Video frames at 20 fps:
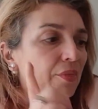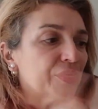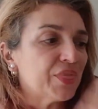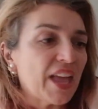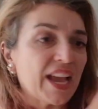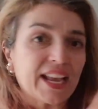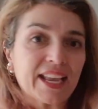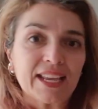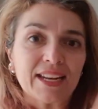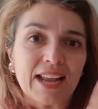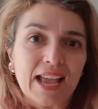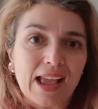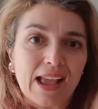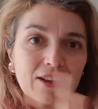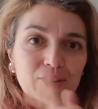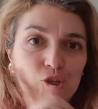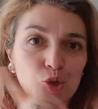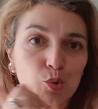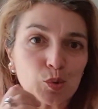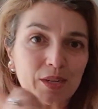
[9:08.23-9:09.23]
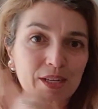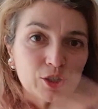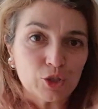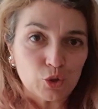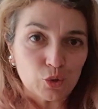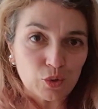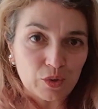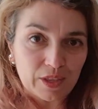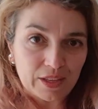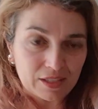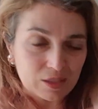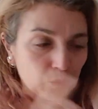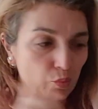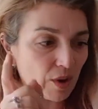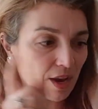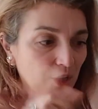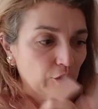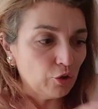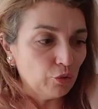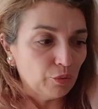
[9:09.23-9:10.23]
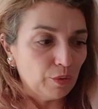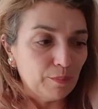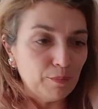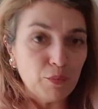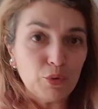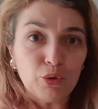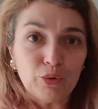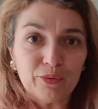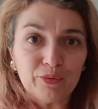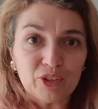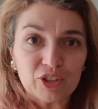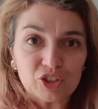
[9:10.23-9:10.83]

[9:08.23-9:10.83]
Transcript: that can actually do this, where you remove